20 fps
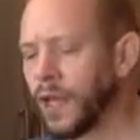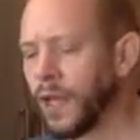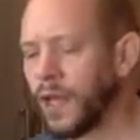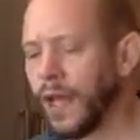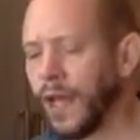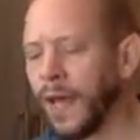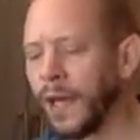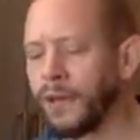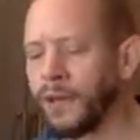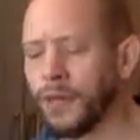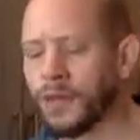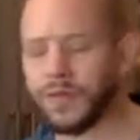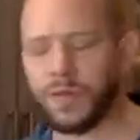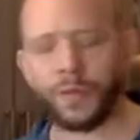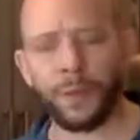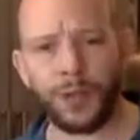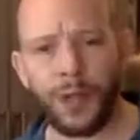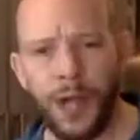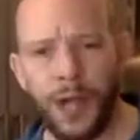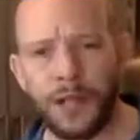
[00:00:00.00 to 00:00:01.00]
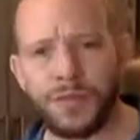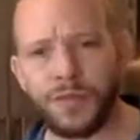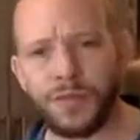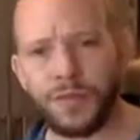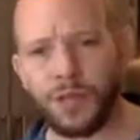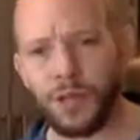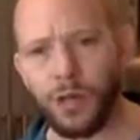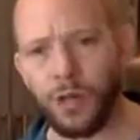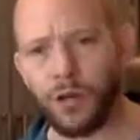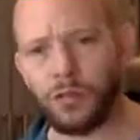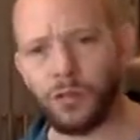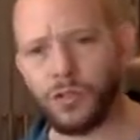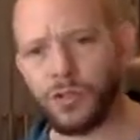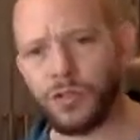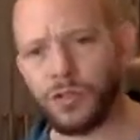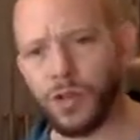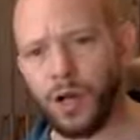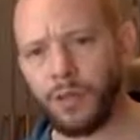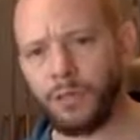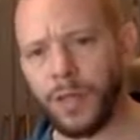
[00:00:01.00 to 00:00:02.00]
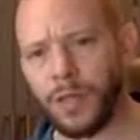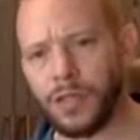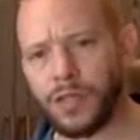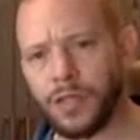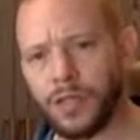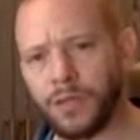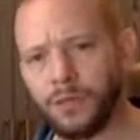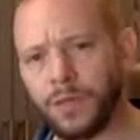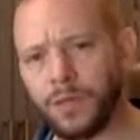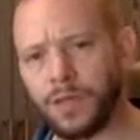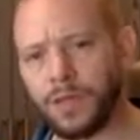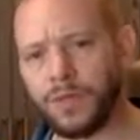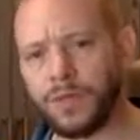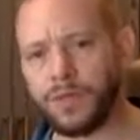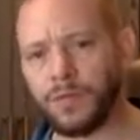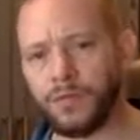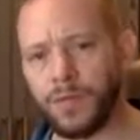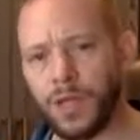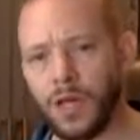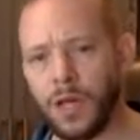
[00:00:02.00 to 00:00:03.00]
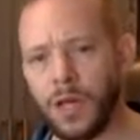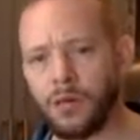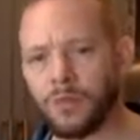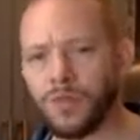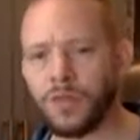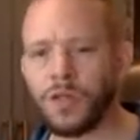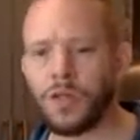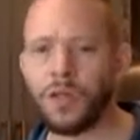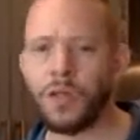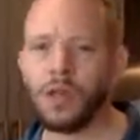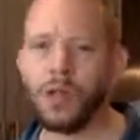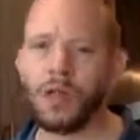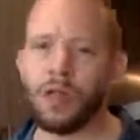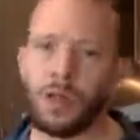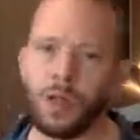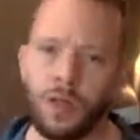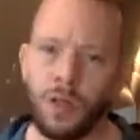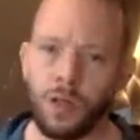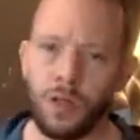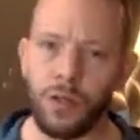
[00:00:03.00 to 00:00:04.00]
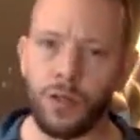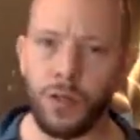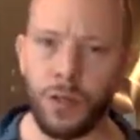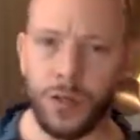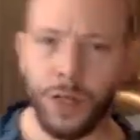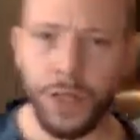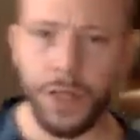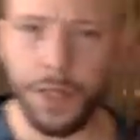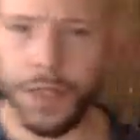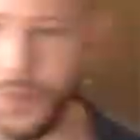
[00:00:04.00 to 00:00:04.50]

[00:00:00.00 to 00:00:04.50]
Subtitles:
And this applies as a coach. I mention it because sometimes you're going to